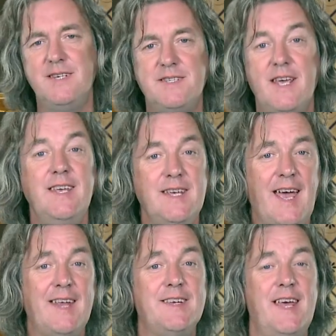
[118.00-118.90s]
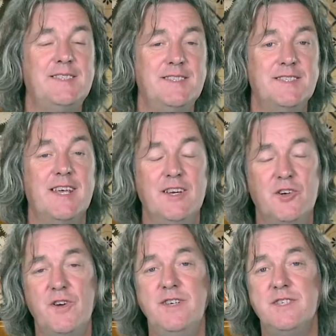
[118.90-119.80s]
this incandescence
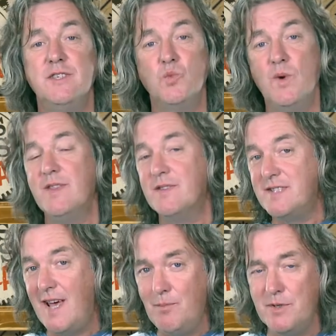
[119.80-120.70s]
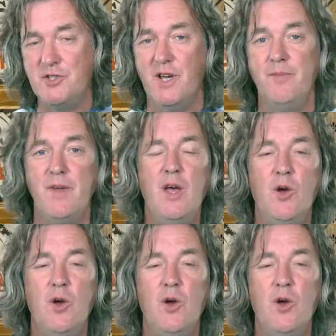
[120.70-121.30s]
increases with temperature,